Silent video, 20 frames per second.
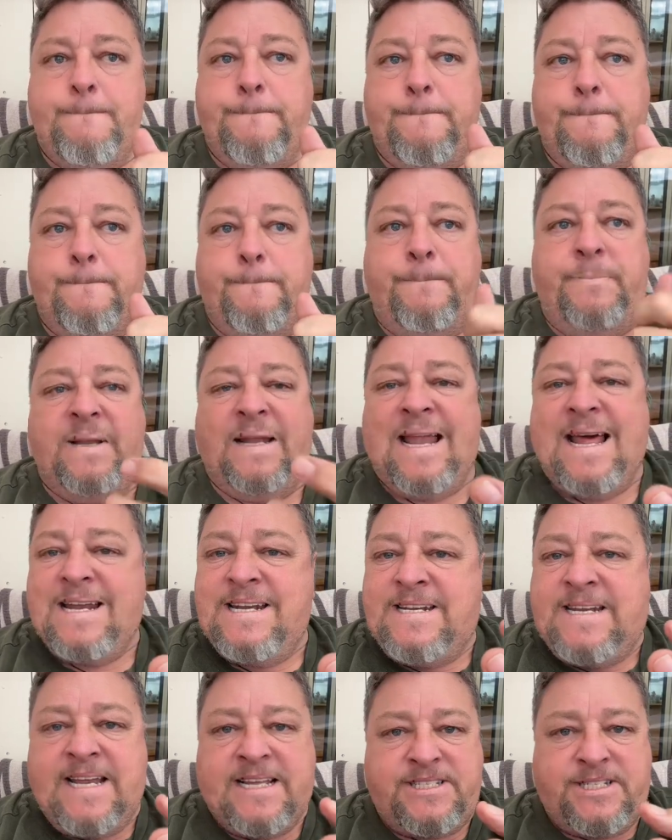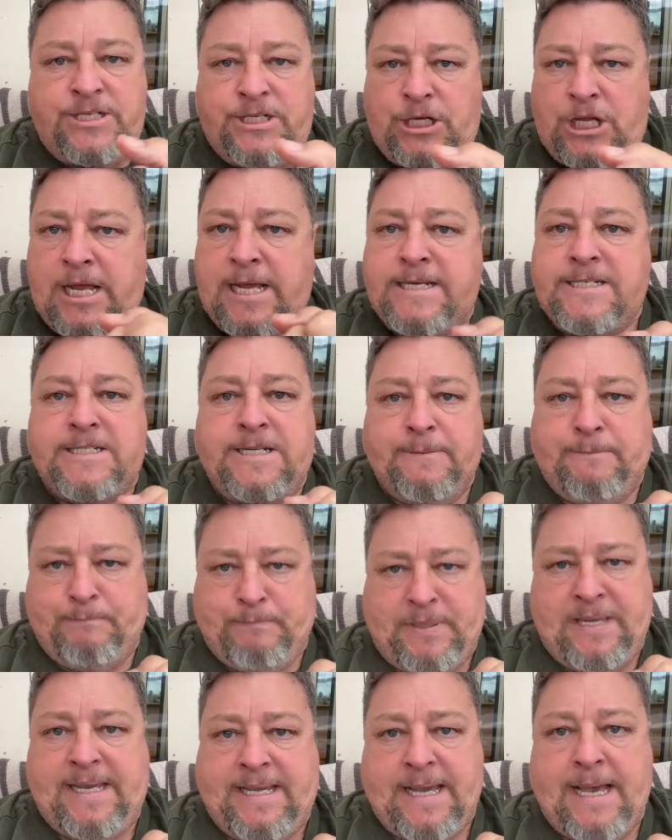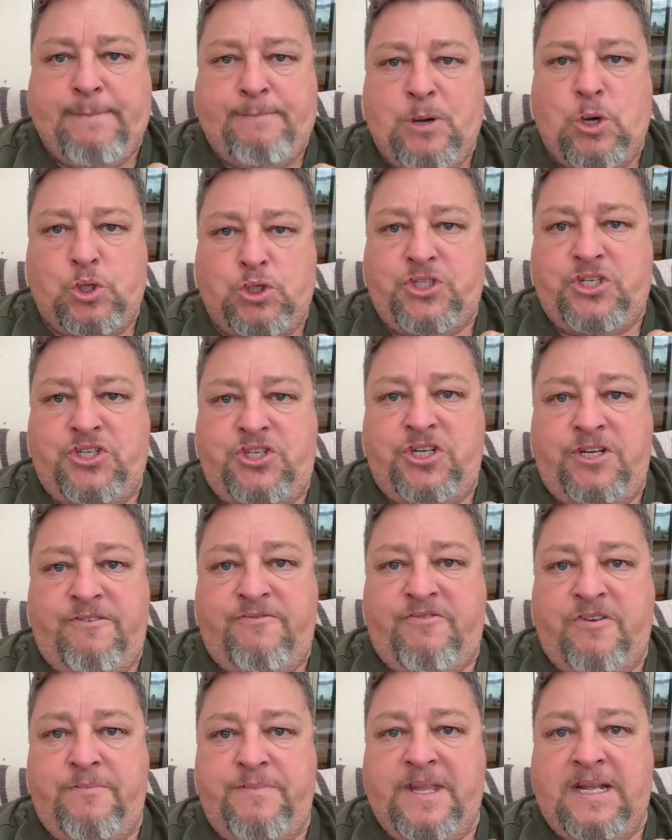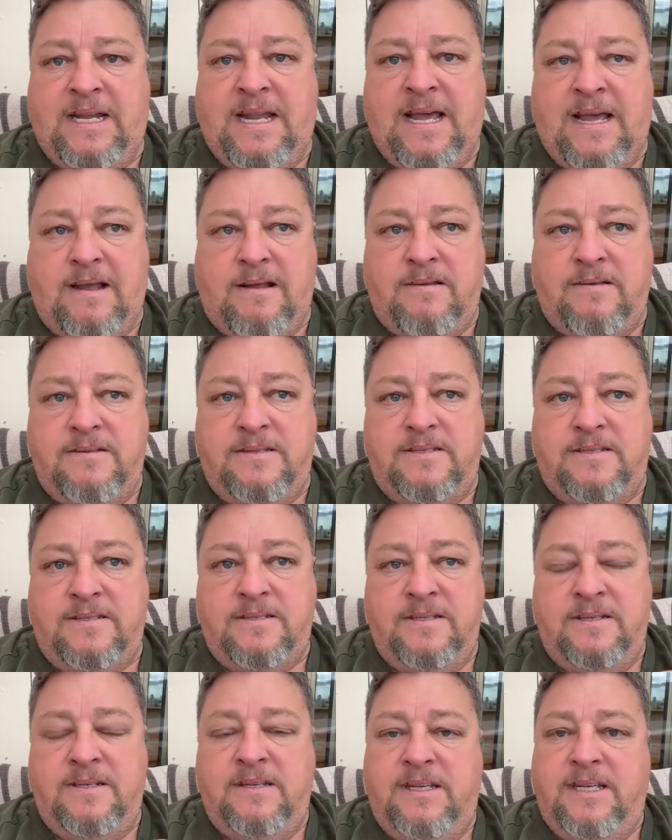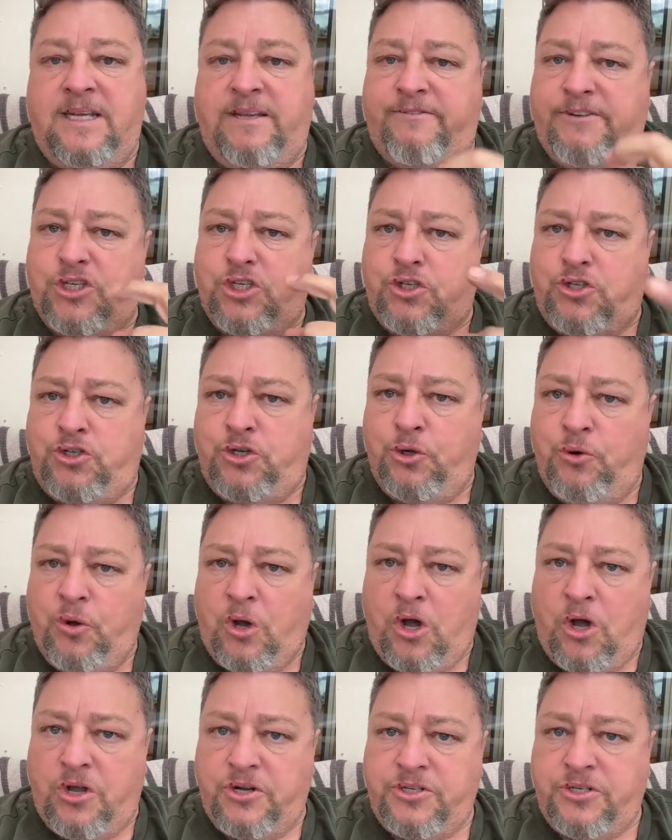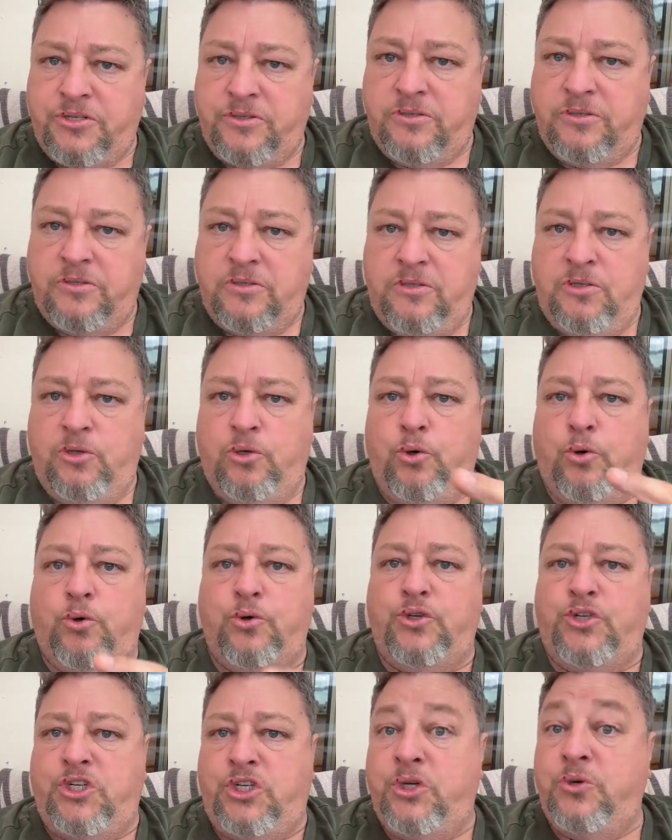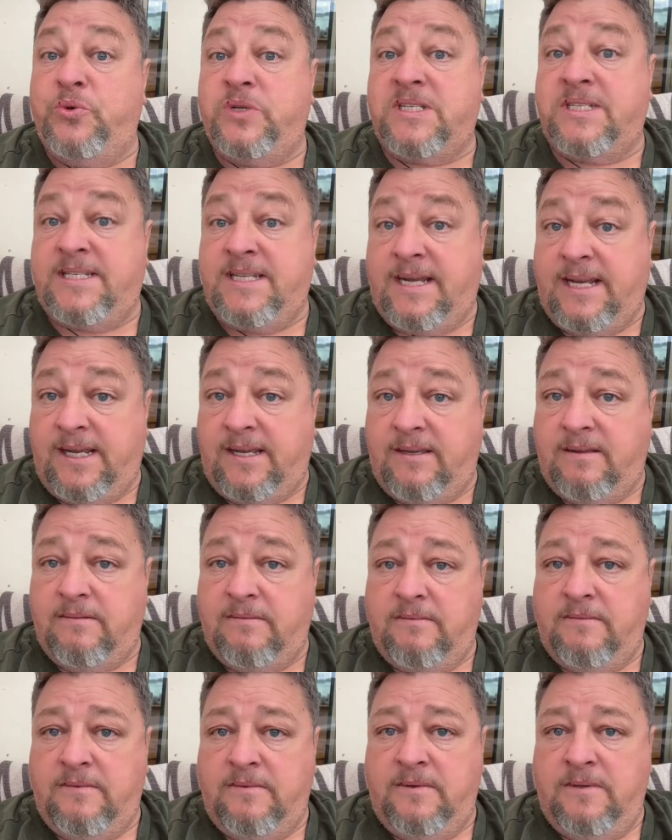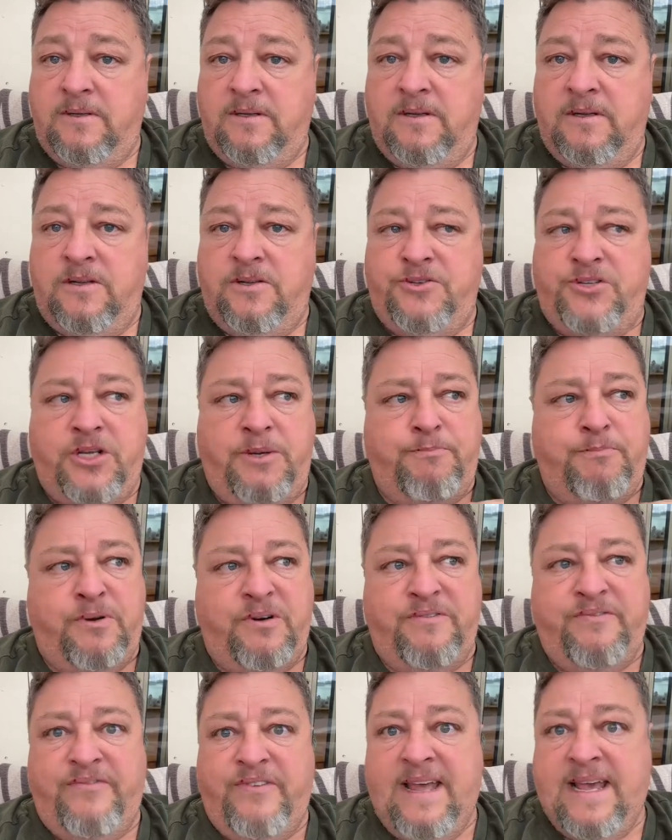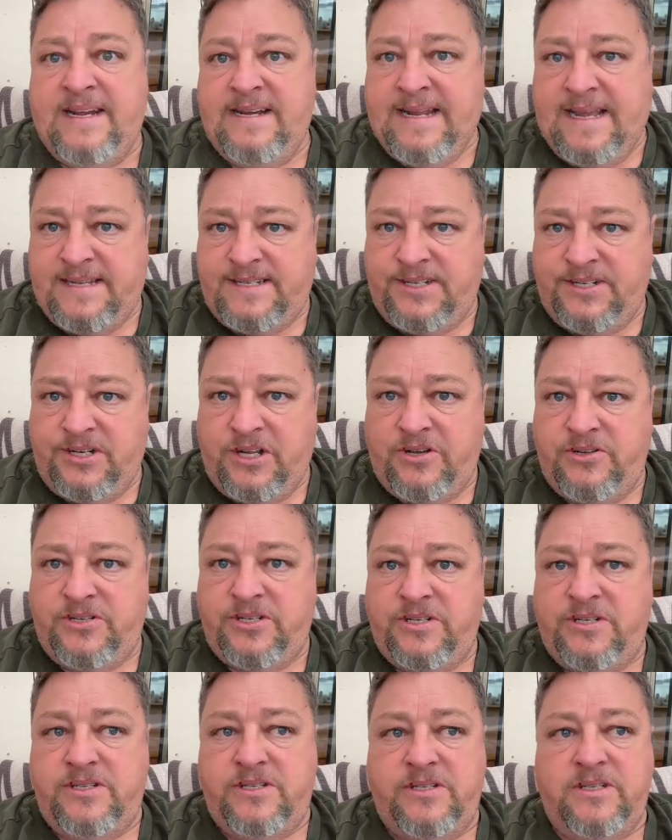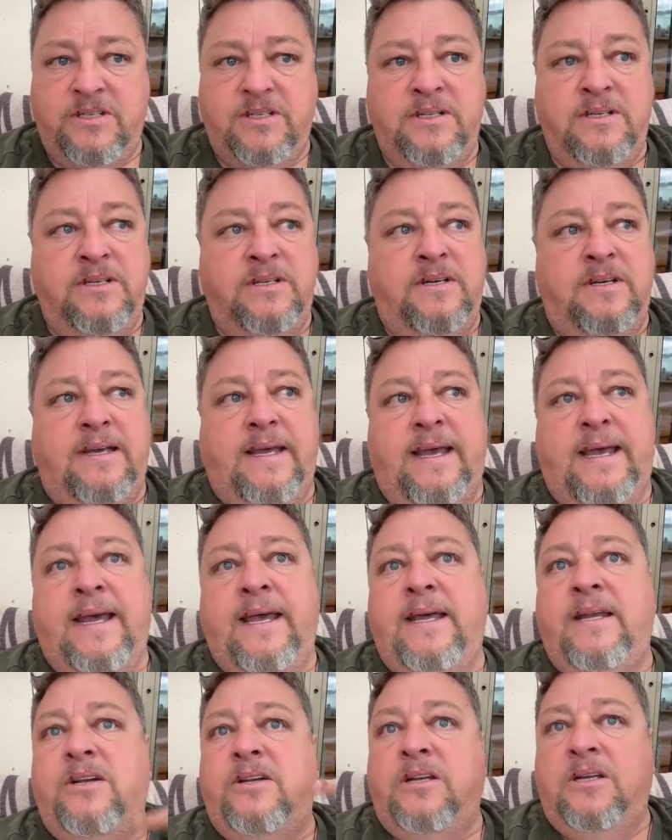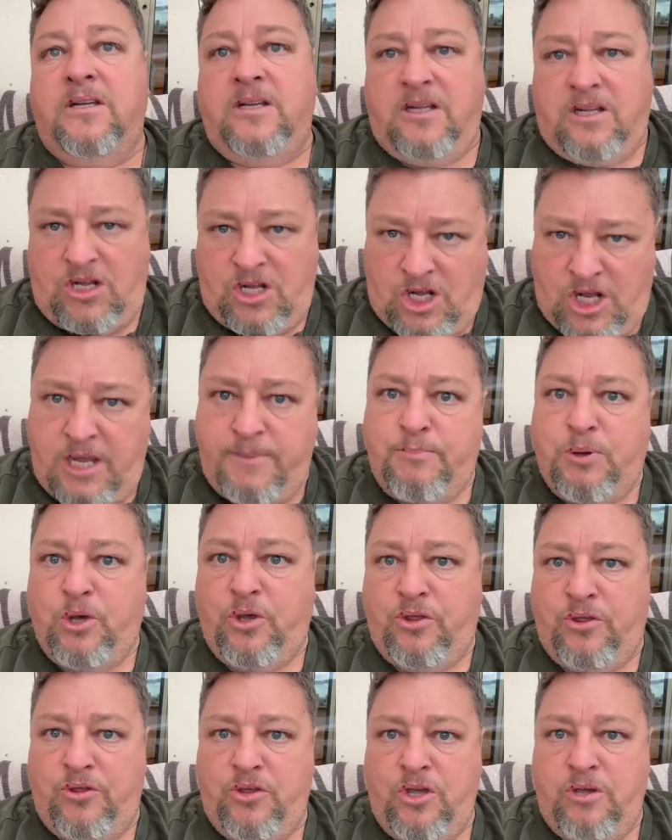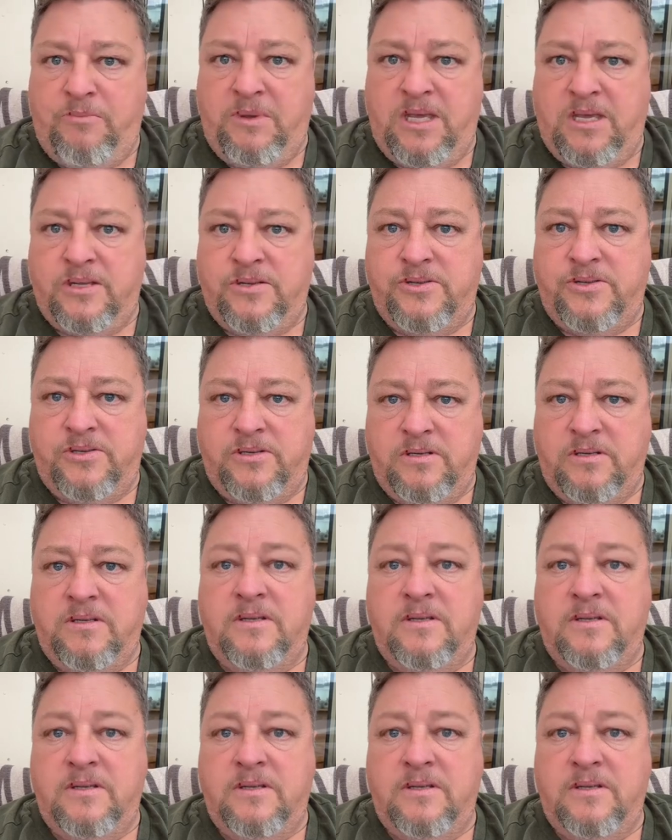Blood doesn't like to pick up oxygen from the lungs if it's too hot or too acidic. So profound acidosis and hyperthermias,